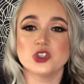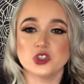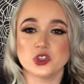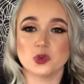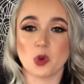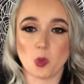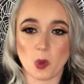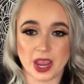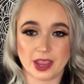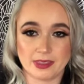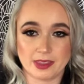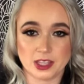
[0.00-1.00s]
to
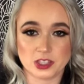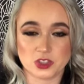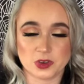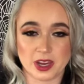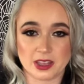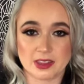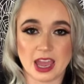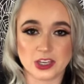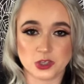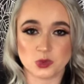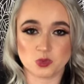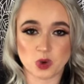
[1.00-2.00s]
awaken that strength and
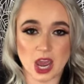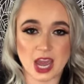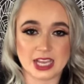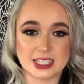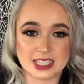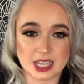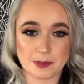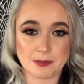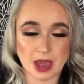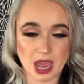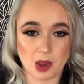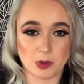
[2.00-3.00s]
to rise in
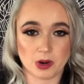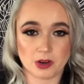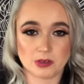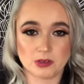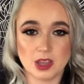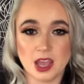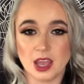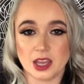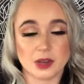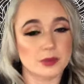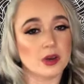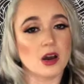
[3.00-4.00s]
power.
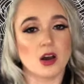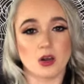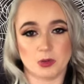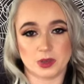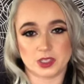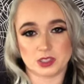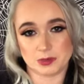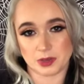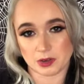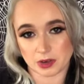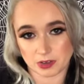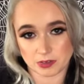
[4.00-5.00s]
And I will always be
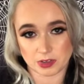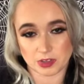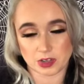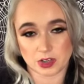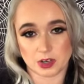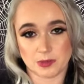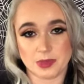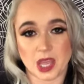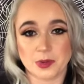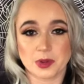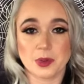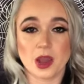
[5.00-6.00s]
grateful to her. I
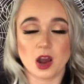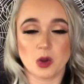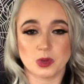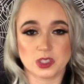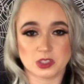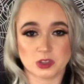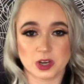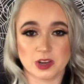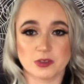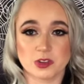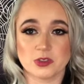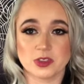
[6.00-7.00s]
will be always
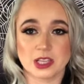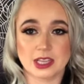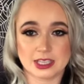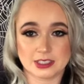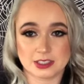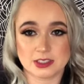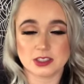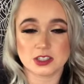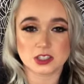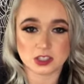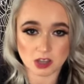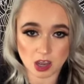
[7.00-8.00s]
grateful for the lessons that
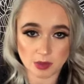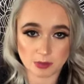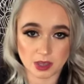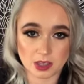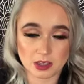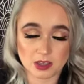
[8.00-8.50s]
she taught me.